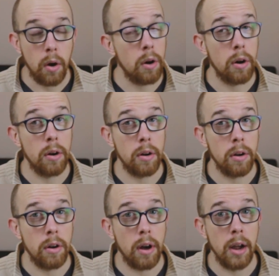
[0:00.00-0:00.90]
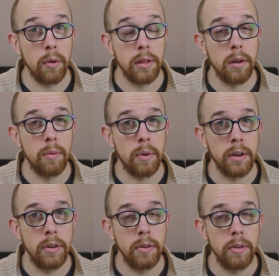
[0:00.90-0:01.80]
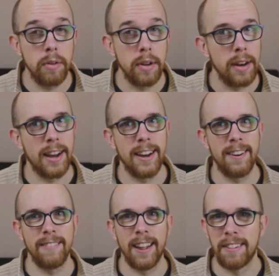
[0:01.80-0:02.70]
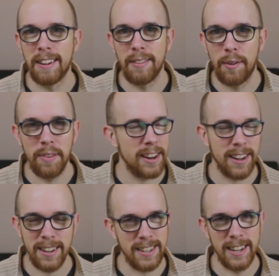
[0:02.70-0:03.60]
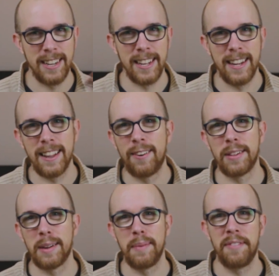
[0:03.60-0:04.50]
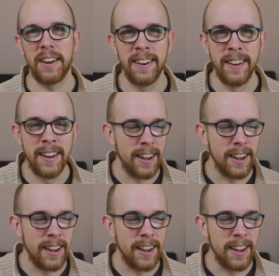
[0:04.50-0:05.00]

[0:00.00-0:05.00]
Oh, I also want to do... No, I'll save that one for later. I'll tell you later. That one's going to be fun.